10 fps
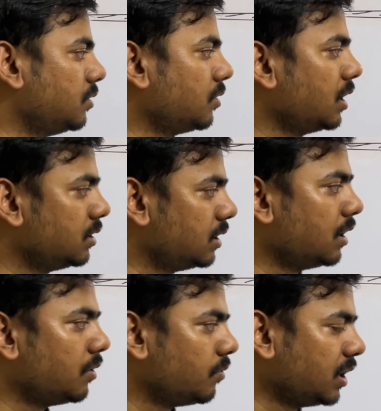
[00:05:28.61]
Okay, that
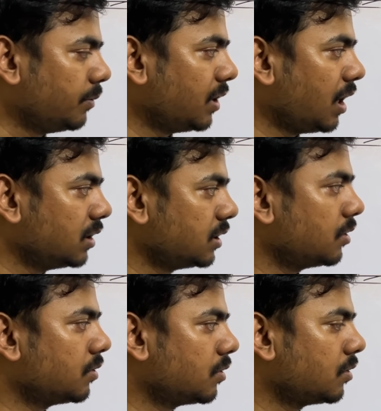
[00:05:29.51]
whatever another
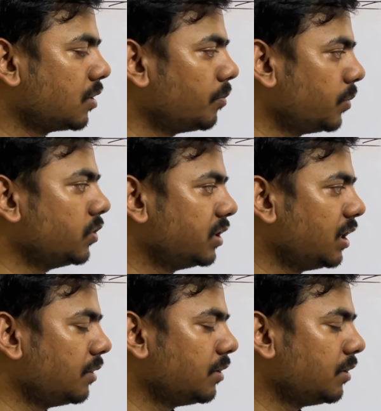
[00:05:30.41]
compound they have,